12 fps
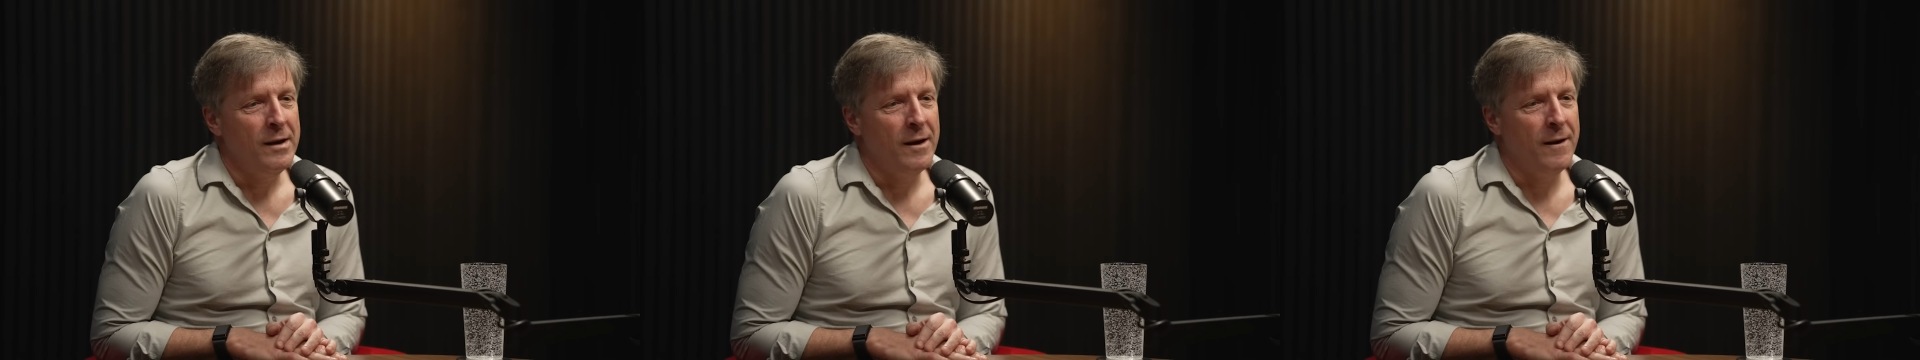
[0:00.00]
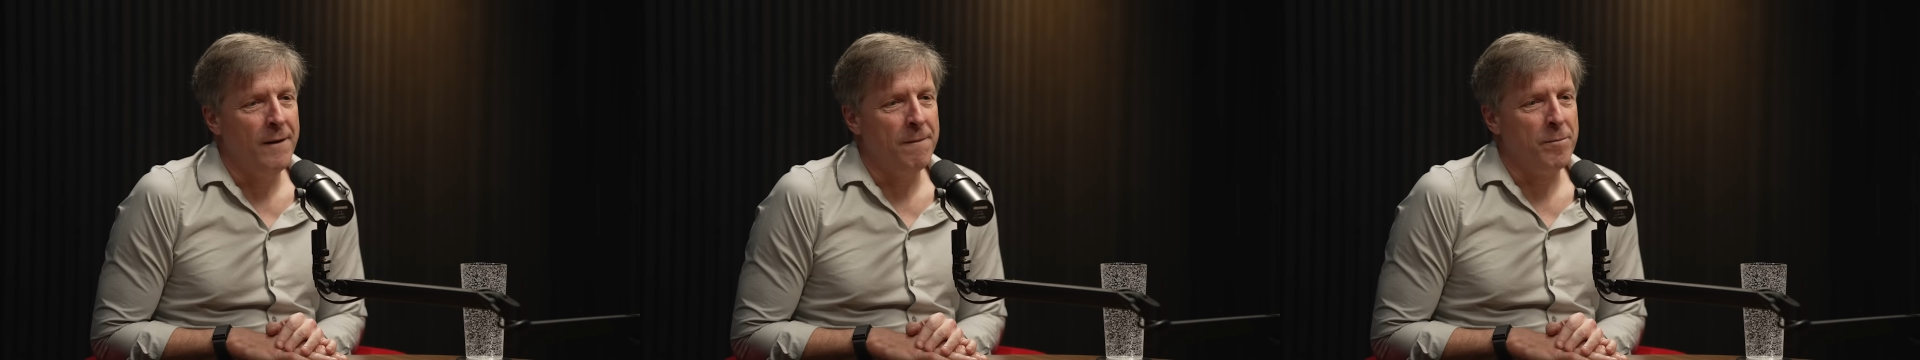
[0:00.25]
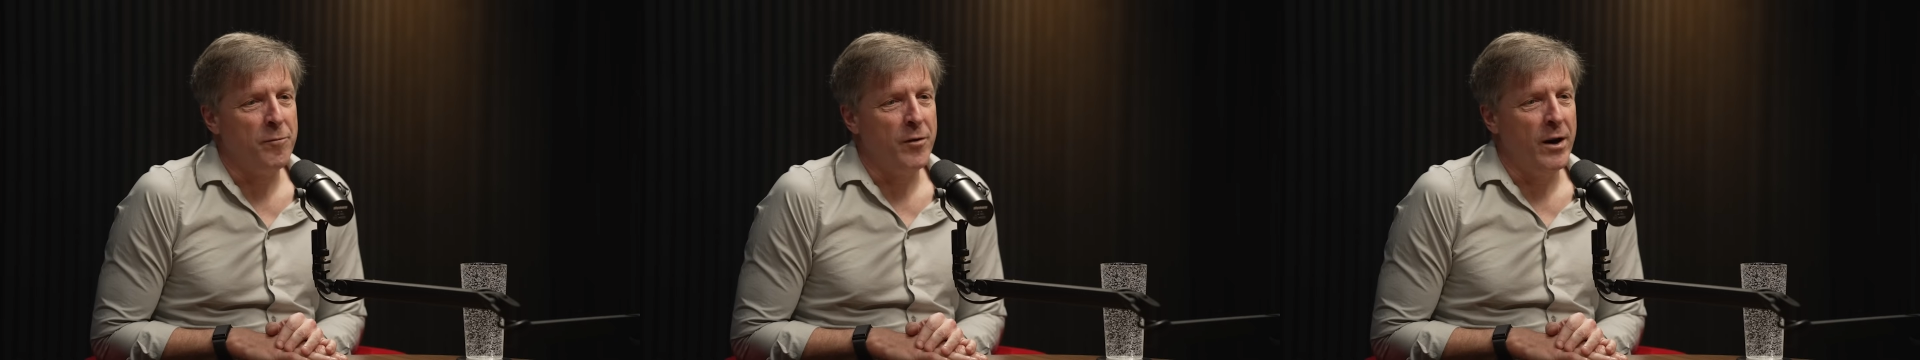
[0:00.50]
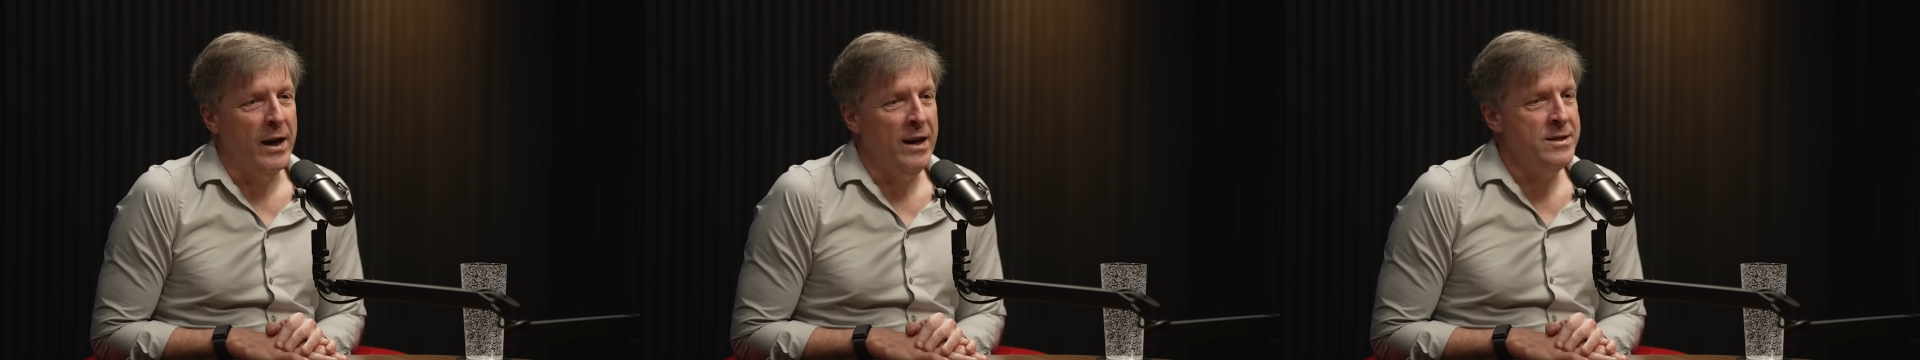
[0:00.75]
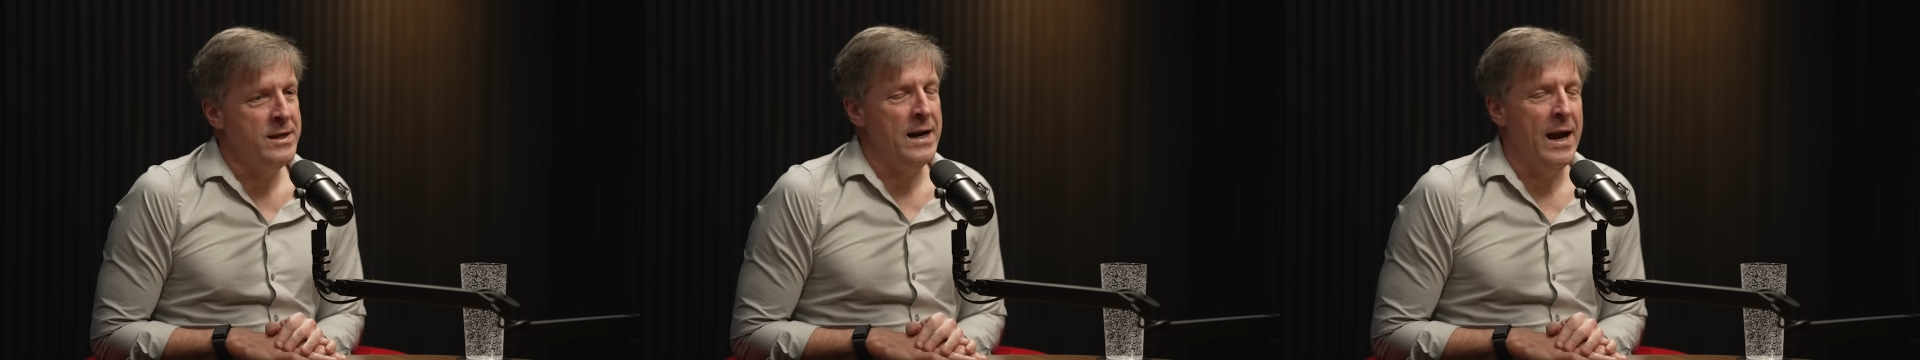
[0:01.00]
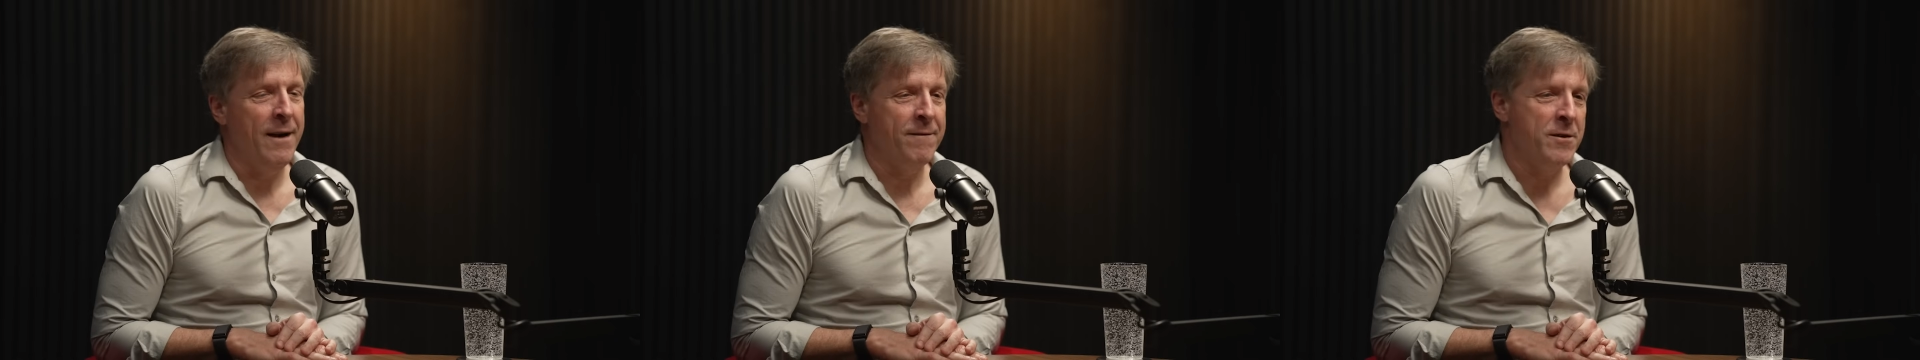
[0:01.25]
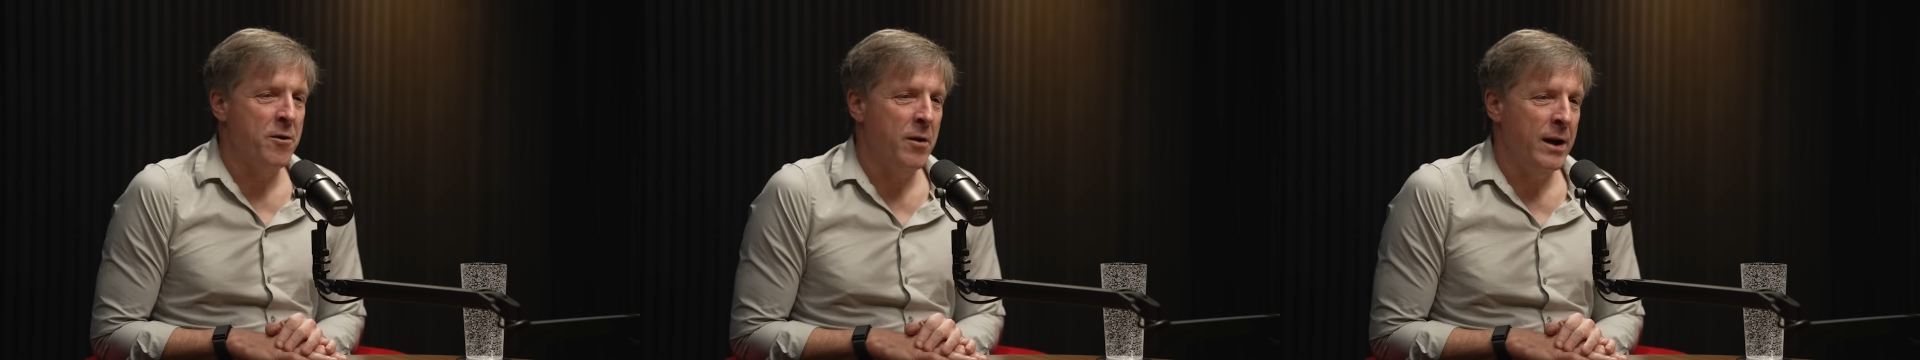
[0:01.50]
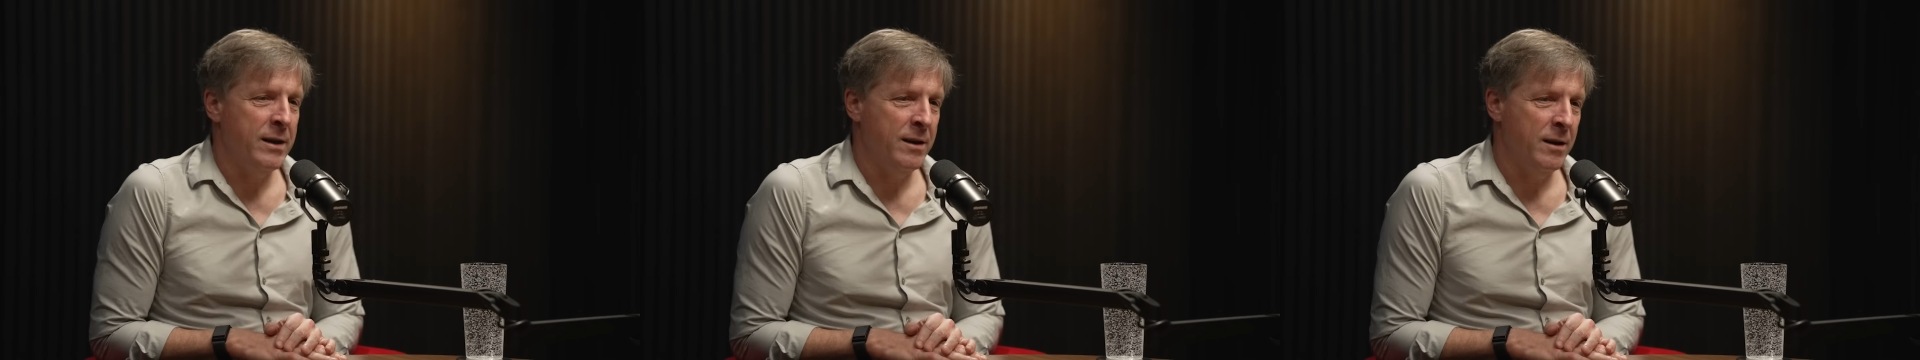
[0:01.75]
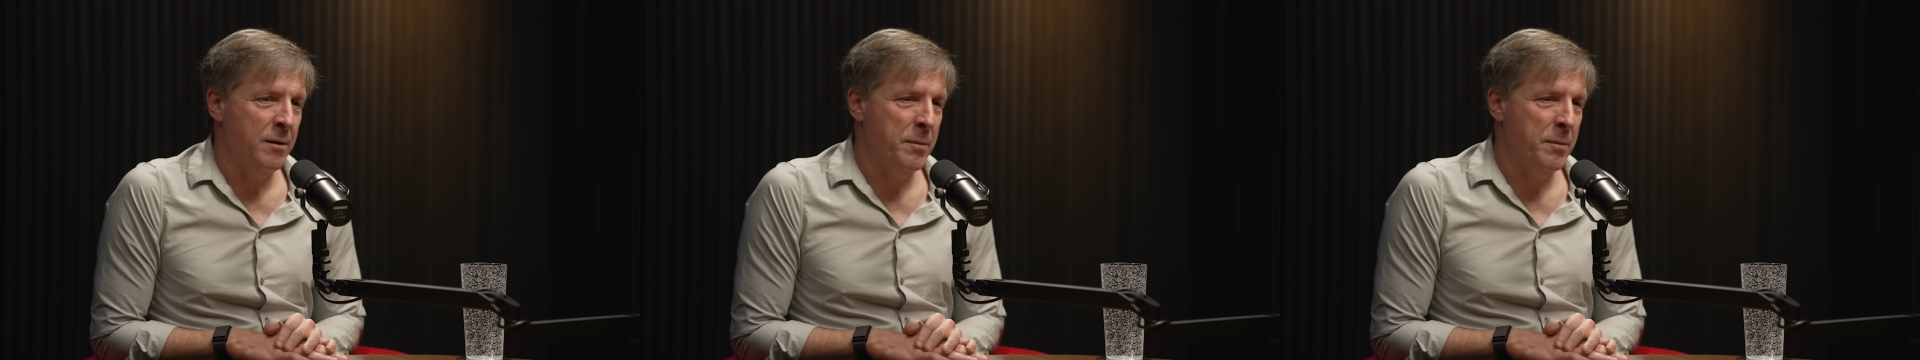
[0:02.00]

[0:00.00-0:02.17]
Um, for aging, I have no idea,